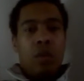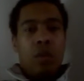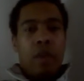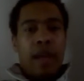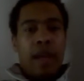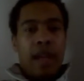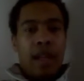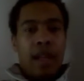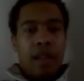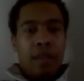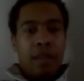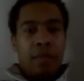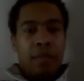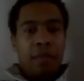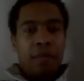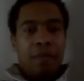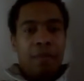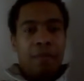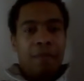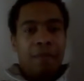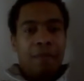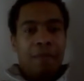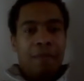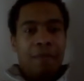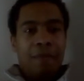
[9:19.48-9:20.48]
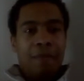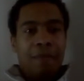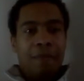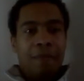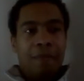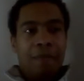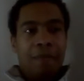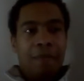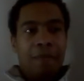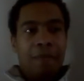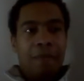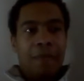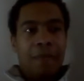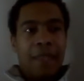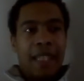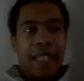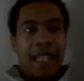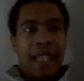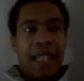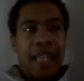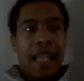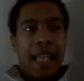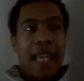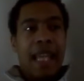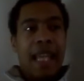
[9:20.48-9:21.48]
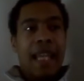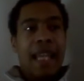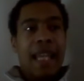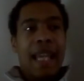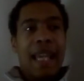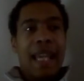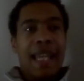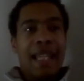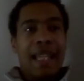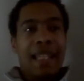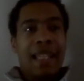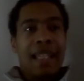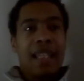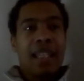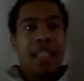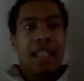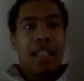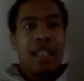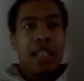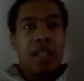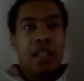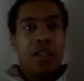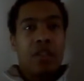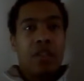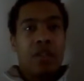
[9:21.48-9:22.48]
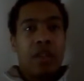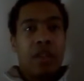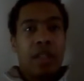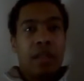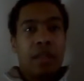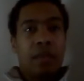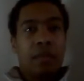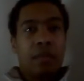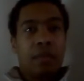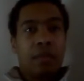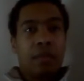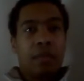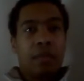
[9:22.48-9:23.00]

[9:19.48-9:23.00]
Well, in the 18th century,